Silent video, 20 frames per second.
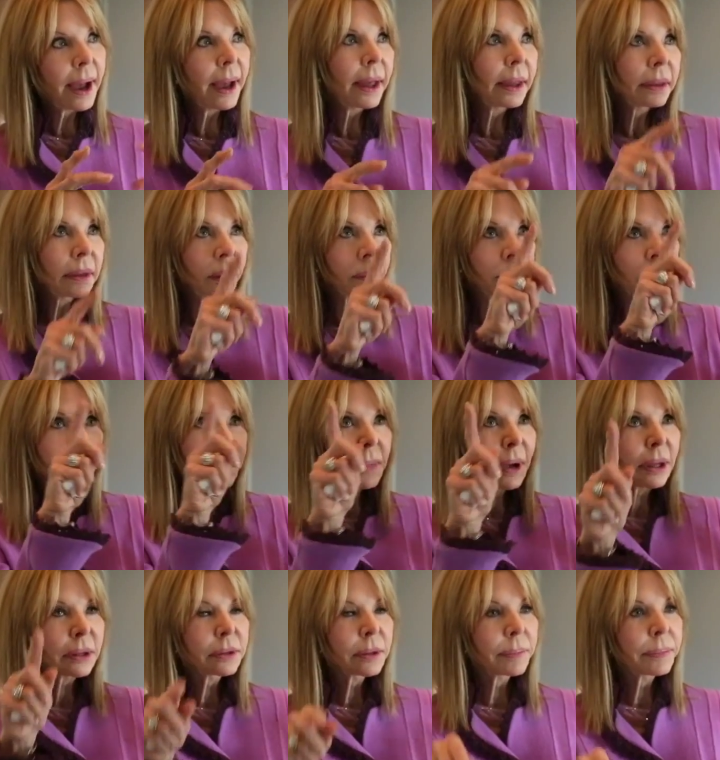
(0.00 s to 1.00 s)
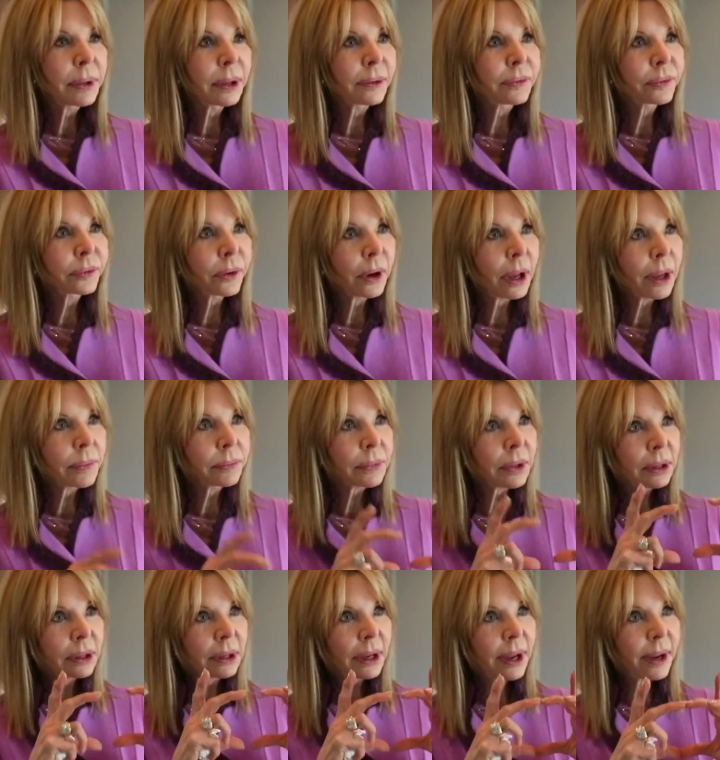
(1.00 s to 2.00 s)
And then we made the big frame
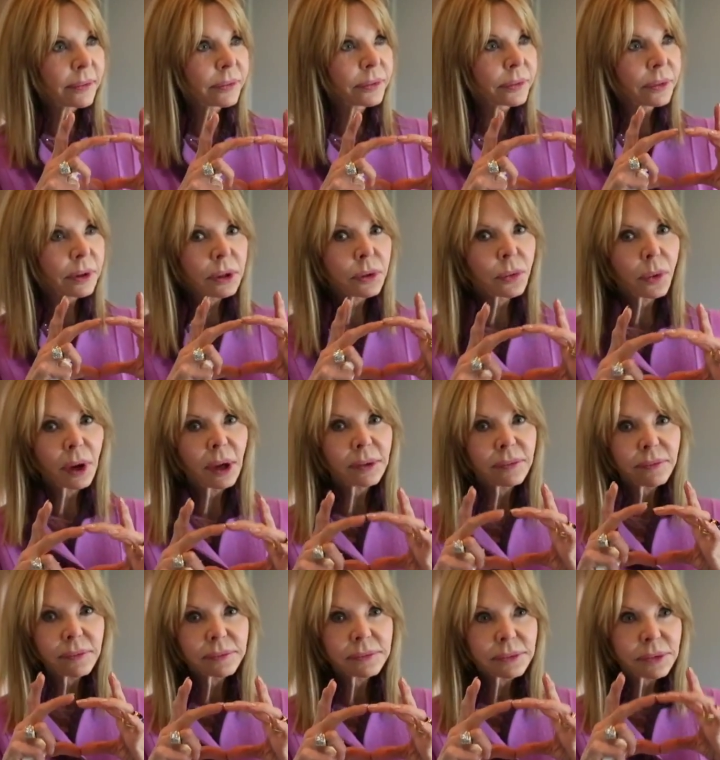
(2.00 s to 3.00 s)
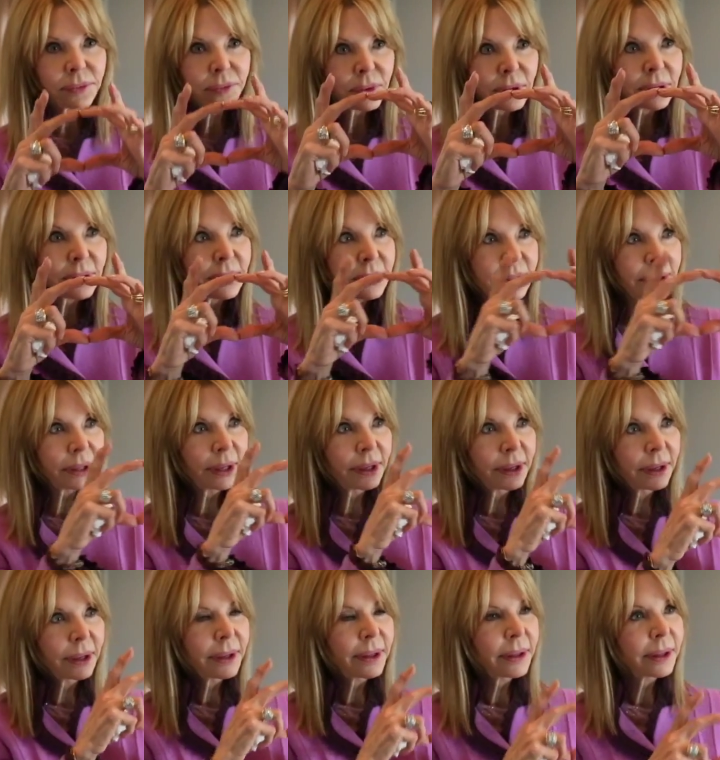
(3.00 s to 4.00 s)
that everyone fitted
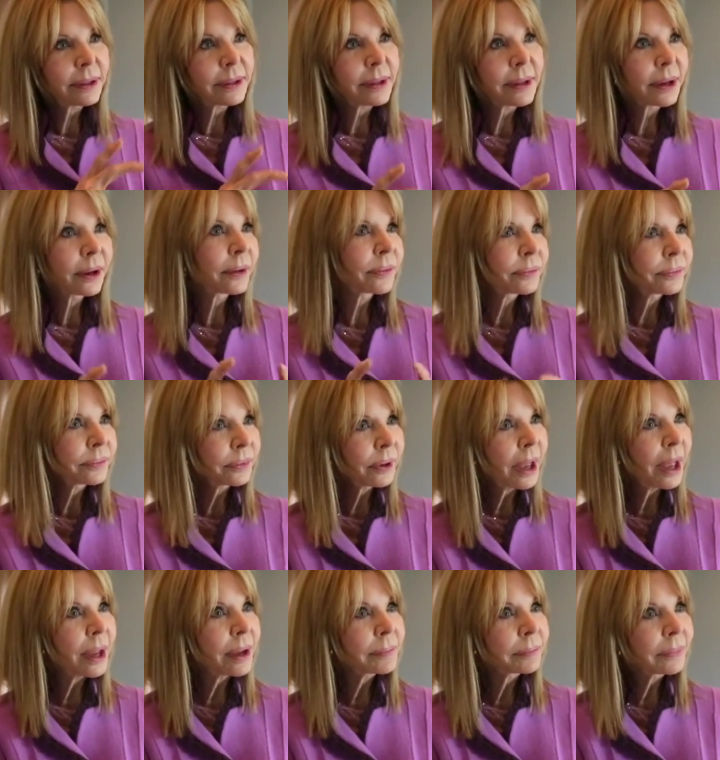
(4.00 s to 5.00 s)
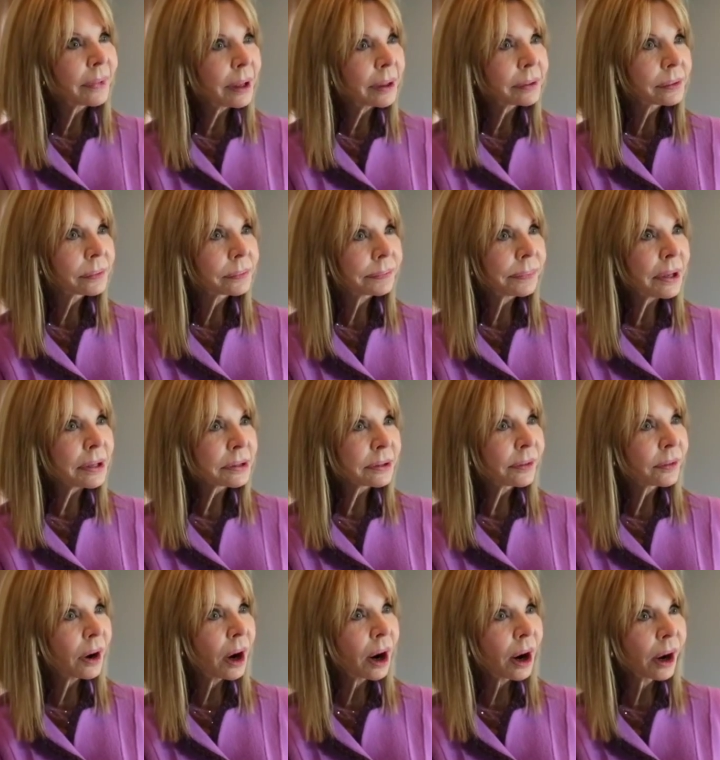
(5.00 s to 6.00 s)
their frame piece
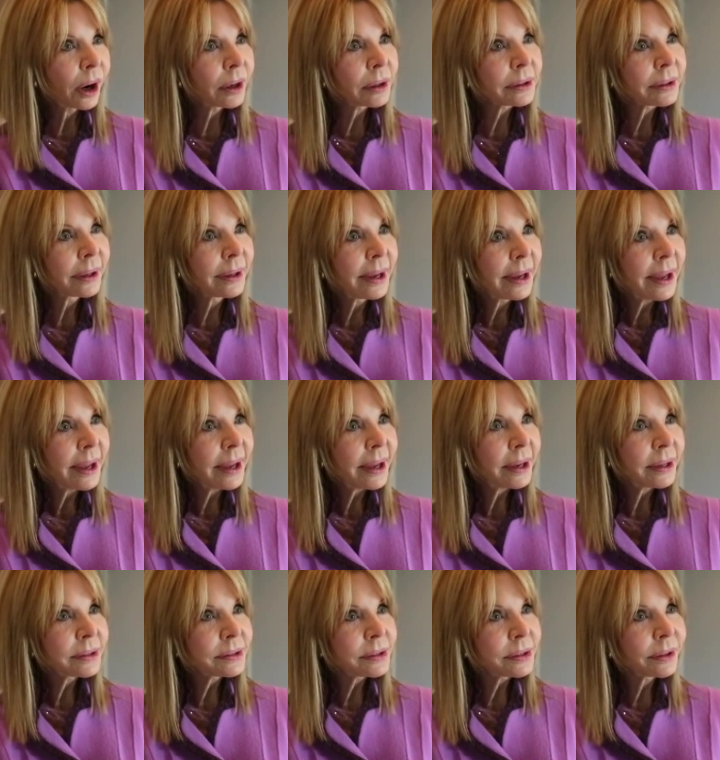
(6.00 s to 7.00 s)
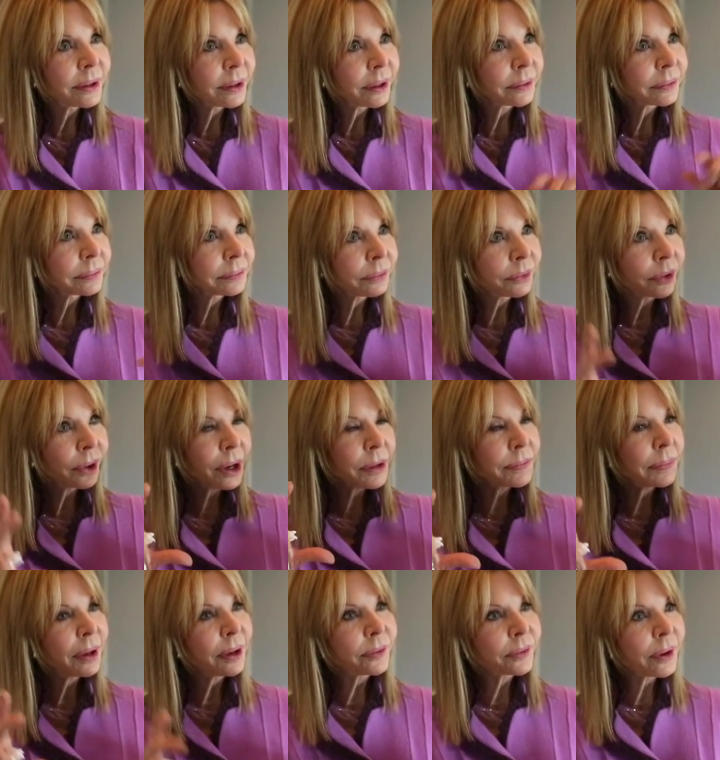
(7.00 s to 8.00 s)
of art into the
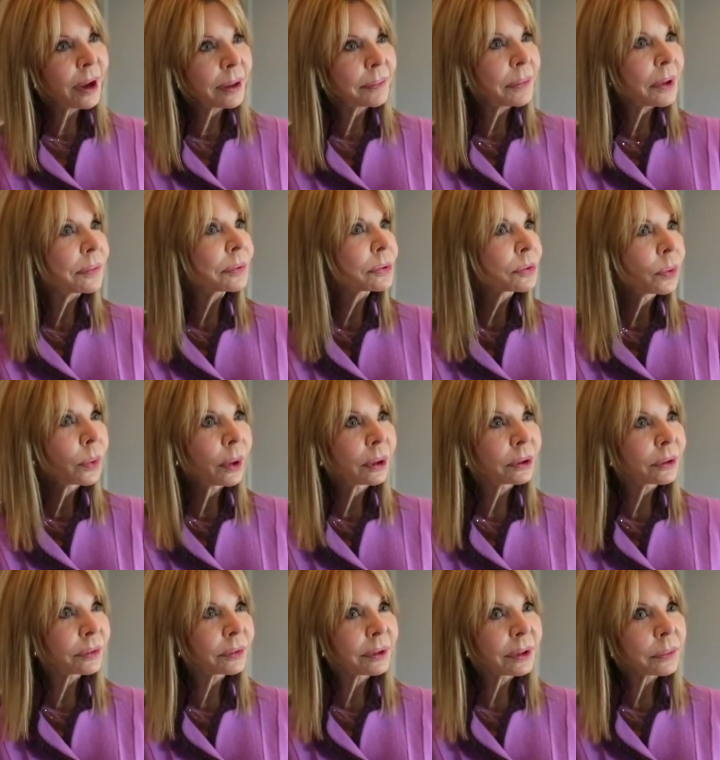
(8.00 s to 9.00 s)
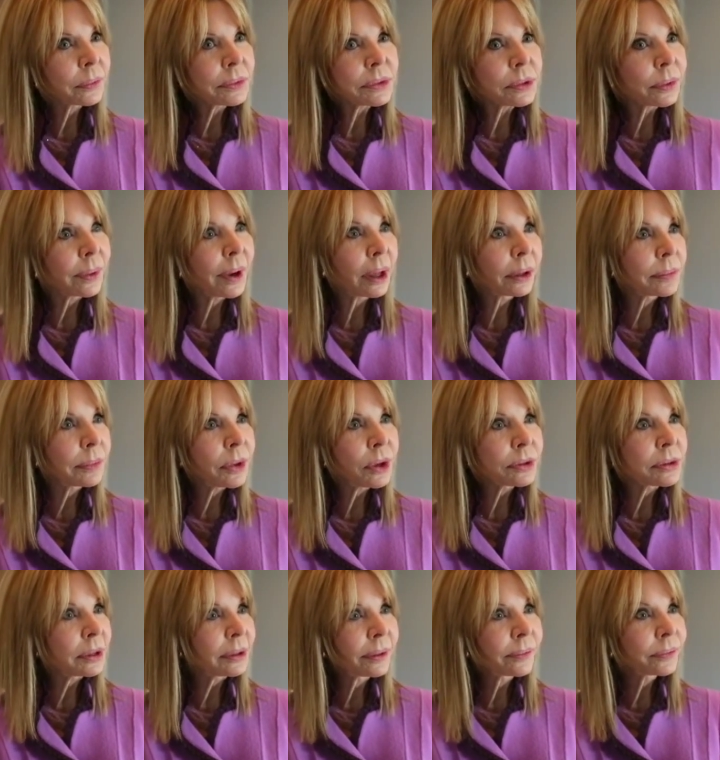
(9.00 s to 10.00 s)
great big frame. It was wonderful. It was around the
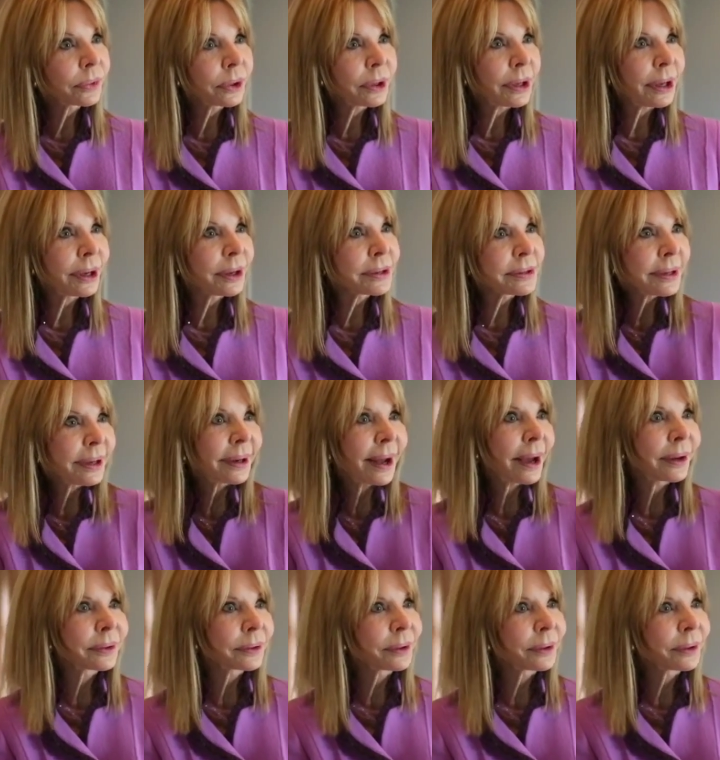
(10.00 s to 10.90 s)
museum for years, and I